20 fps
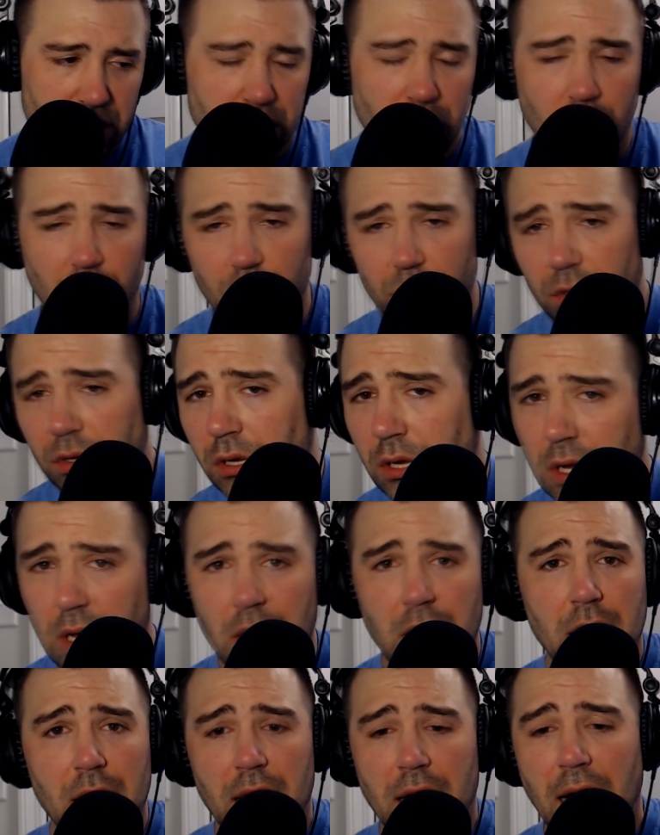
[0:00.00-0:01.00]
So
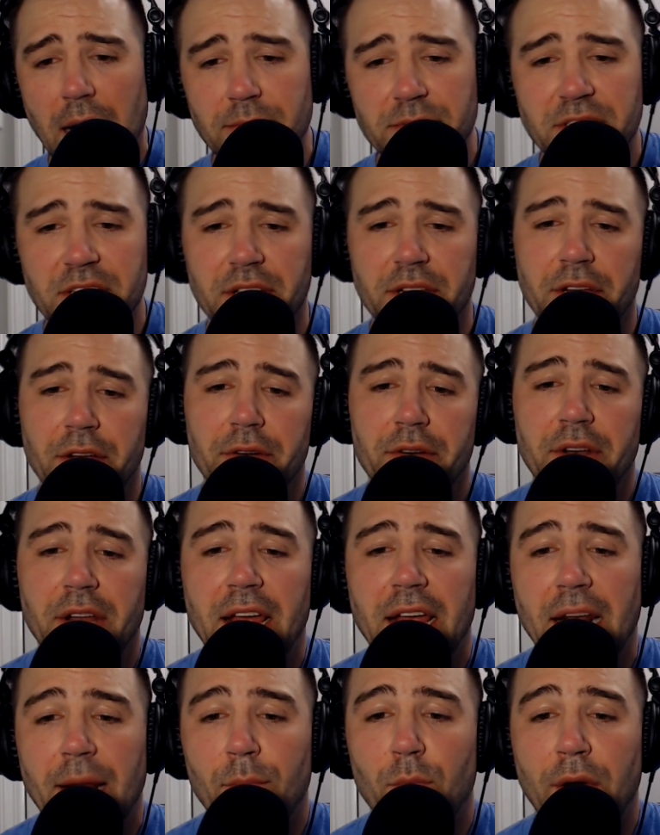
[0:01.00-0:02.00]
I'm sitting here
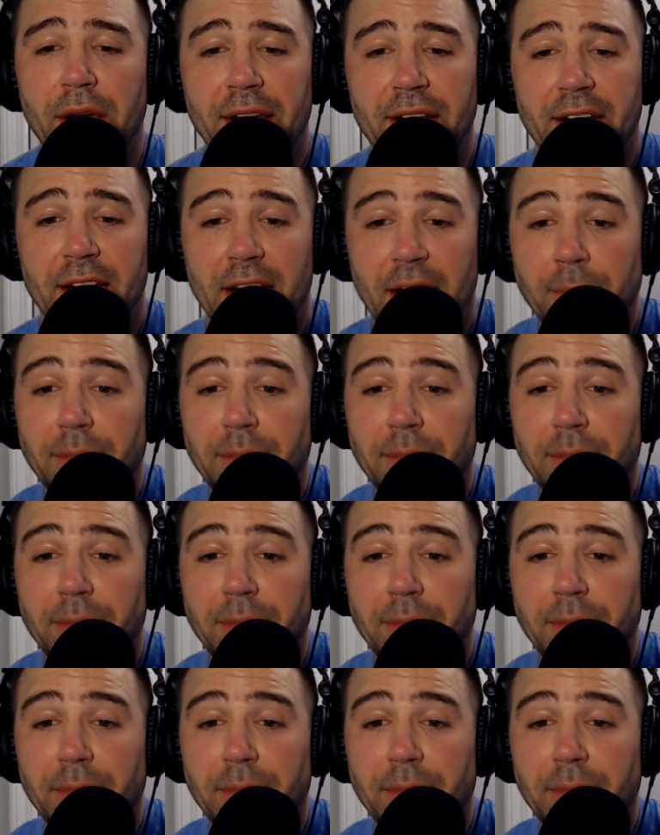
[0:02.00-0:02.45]
today and I'm waiting